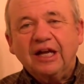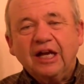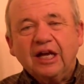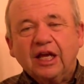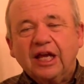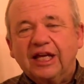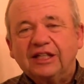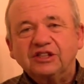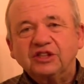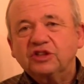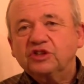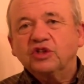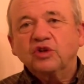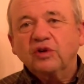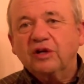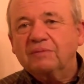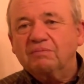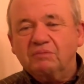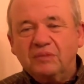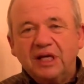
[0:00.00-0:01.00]

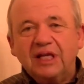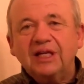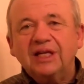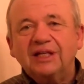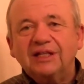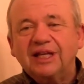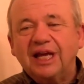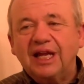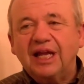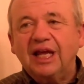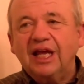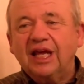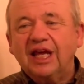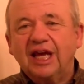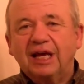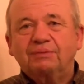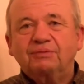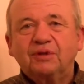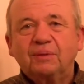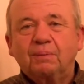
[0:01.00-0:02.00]
Kissinger admitted that he
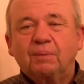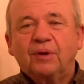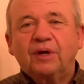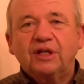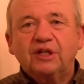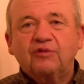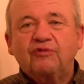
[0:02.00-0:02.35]
kept the British